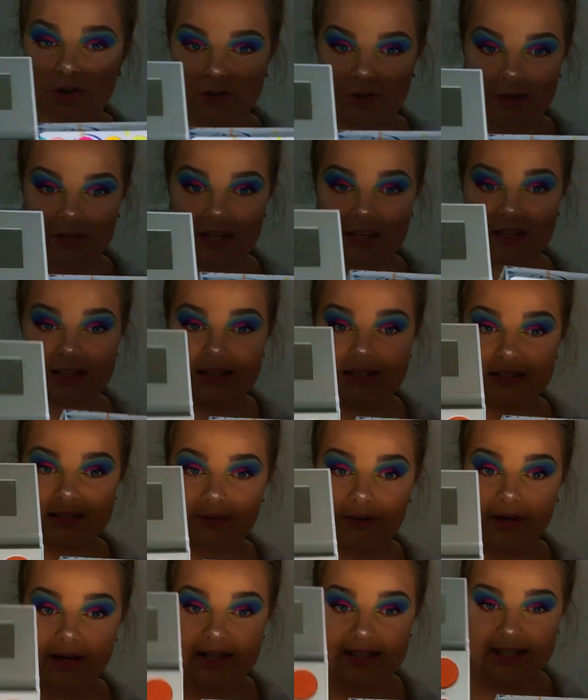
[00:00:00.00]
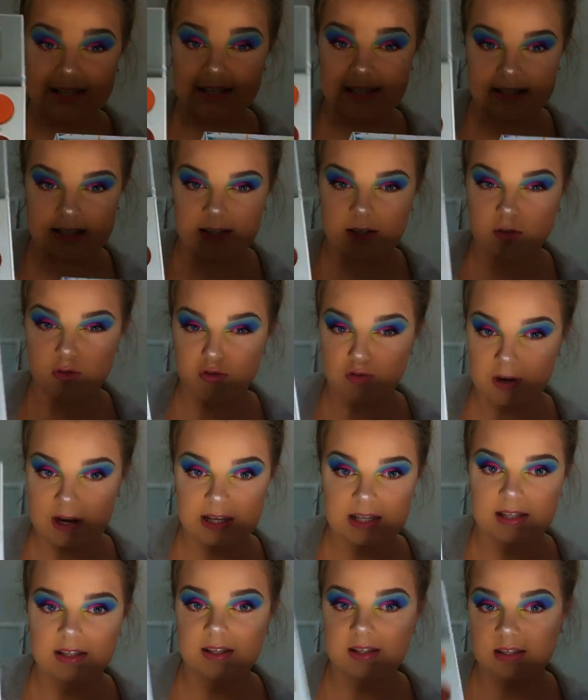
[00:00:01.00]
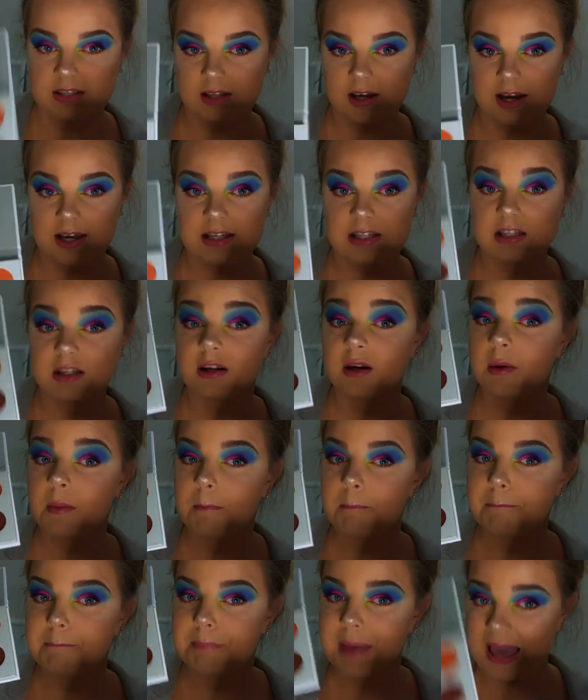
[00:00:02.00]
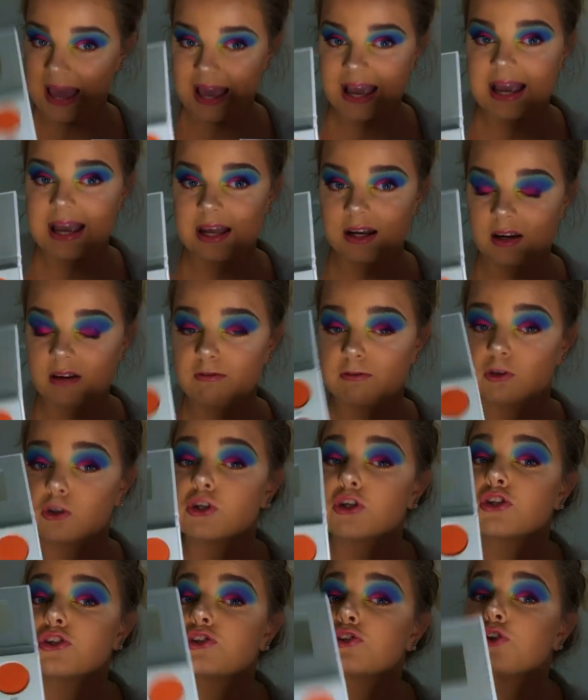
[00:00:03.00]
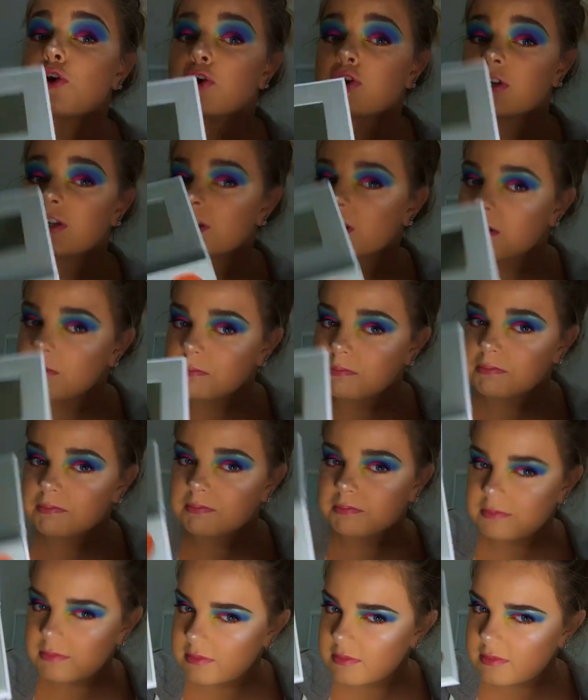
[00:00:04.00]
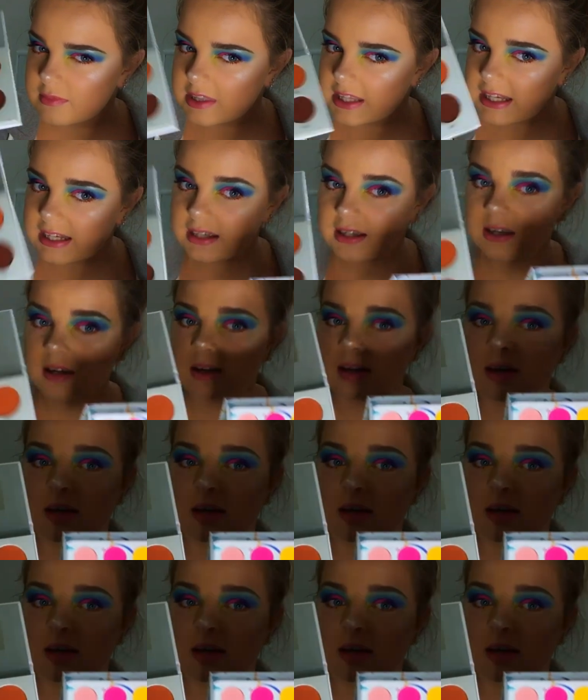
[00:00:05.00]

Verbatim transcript: So again, this is what I see as like a regular sized pan for a circular thing,